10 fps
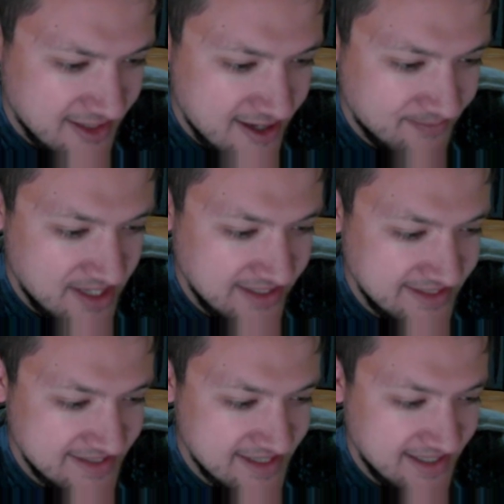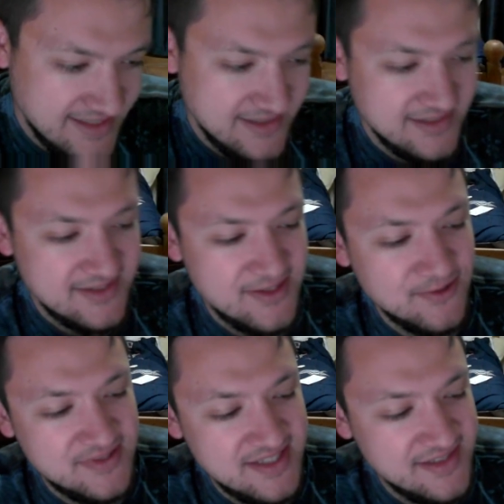may decide.
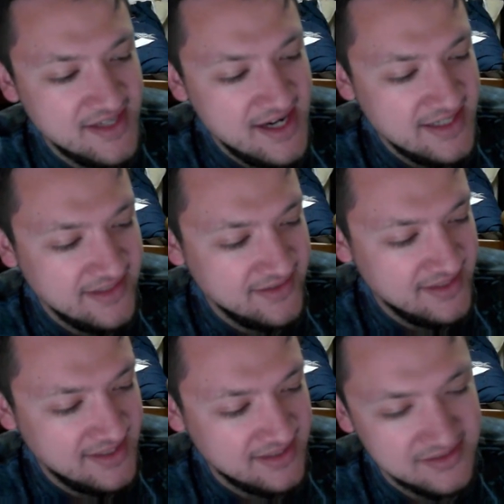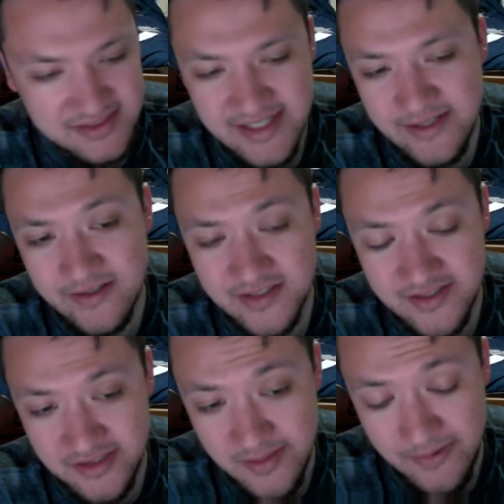So tonight, Lakers,
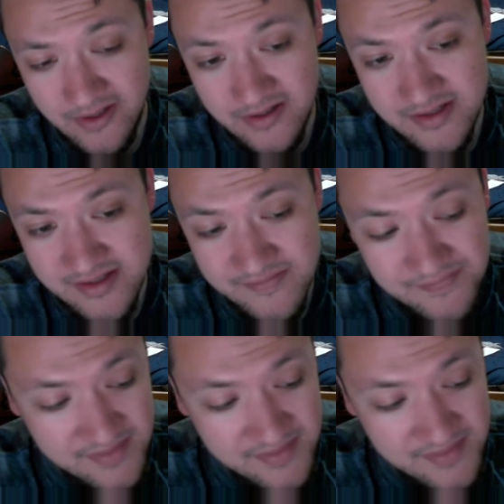Clippers